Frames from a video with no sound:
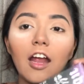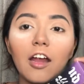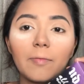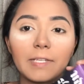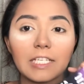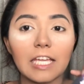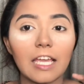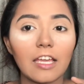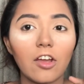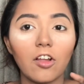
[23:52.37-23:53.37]
Urban
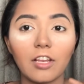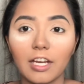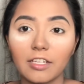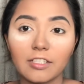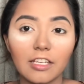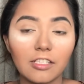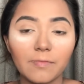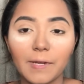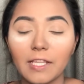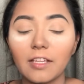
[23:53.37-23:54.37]
Decay All Nighter setting
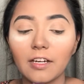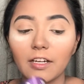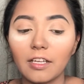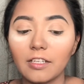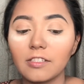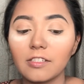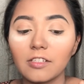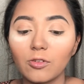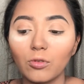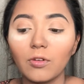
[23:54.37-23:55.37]
spray. There is
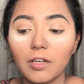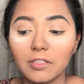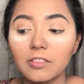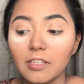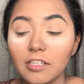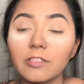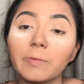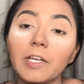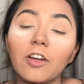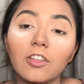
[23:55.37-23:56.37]
no other setting
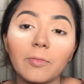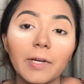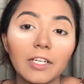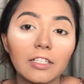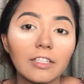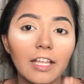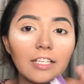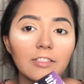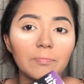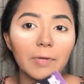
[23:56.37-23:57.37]
spray on the market that
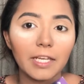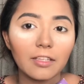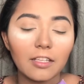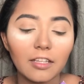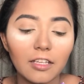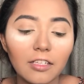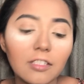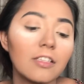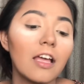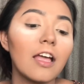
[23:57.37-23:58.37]
is better than
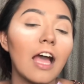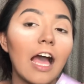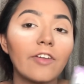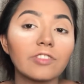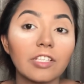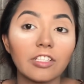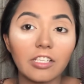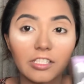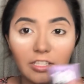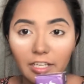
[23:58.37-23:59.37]
this. I would
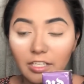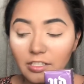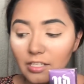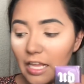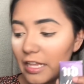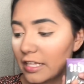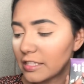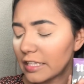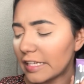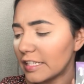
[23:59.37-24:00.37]
suggest this and the
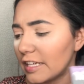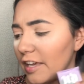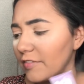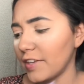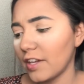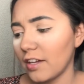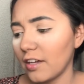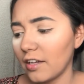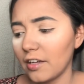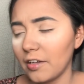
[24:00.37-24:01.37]

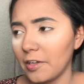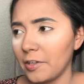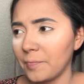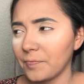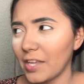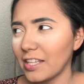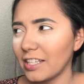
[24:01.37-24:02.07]
Skindinavia, I